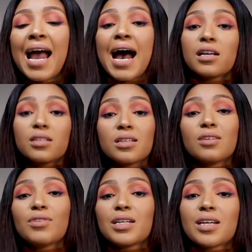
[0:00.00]
How does it
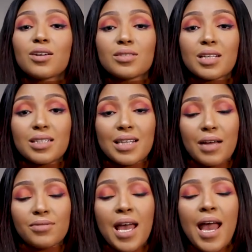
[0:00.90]
affect our sex
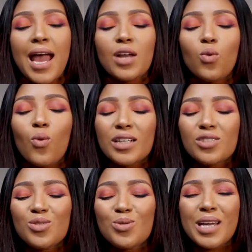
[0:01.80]
lives? And
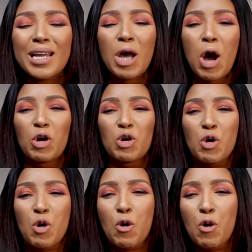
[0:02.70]
once you get a
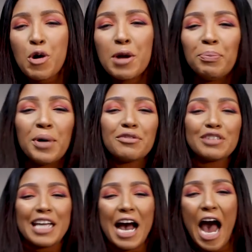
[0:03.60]
grip of
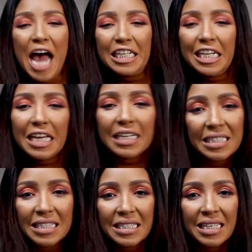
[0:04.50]
it,
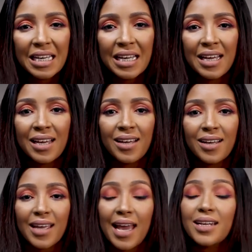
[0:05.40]
honeys,
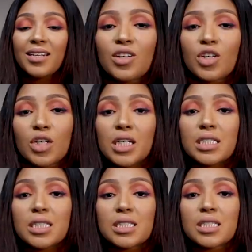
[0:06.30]
can
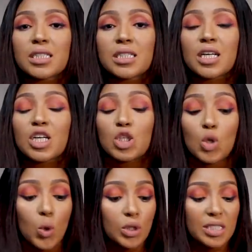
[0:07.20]
increase
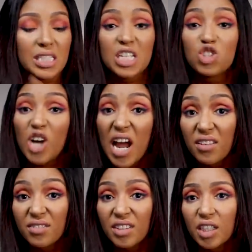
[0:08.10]
your sex
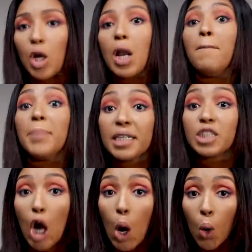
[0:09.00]
drive, your
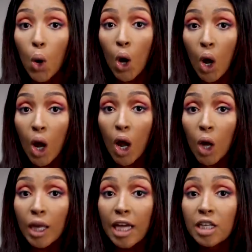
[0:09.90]
libido?
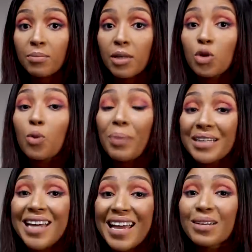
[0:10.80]
Can it make you
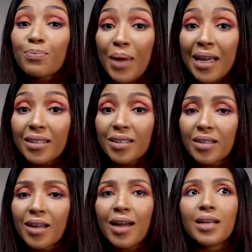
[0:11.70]
better in bed?
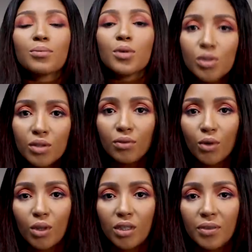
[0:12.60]
And most of
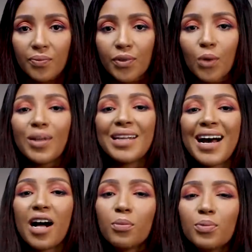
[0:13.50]
all, will it
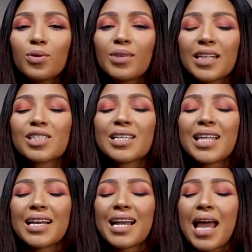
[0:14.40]
help you get to
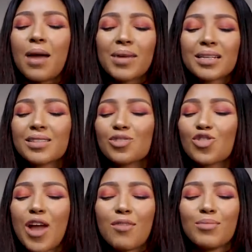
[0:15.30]
that climax that
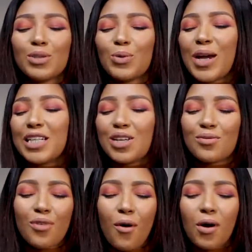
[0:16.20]
you have been
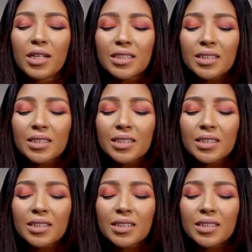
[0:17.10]
waiting for?